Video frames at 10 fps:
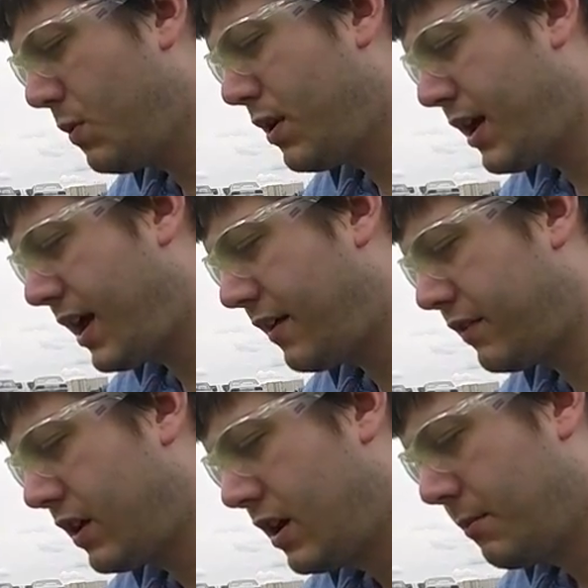uh,
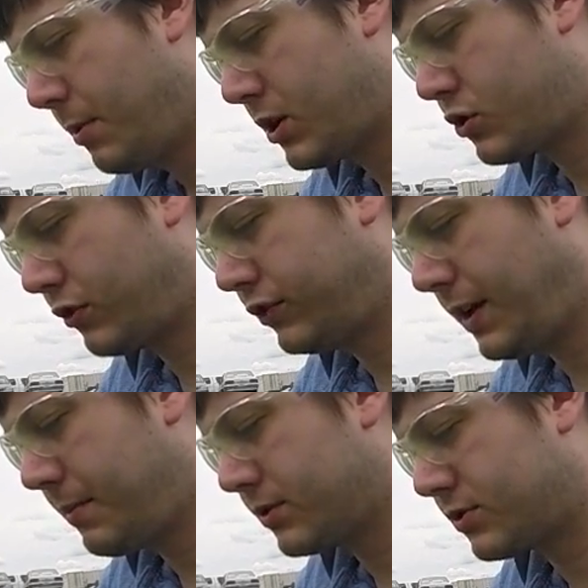make sure our
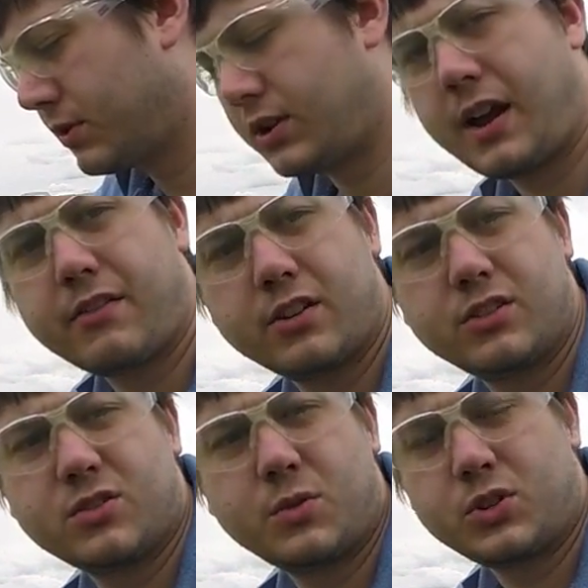flight mode switch. I have it on
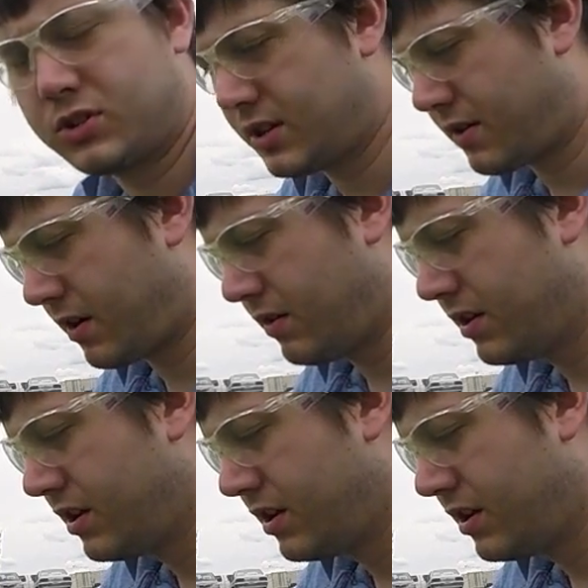switch zero.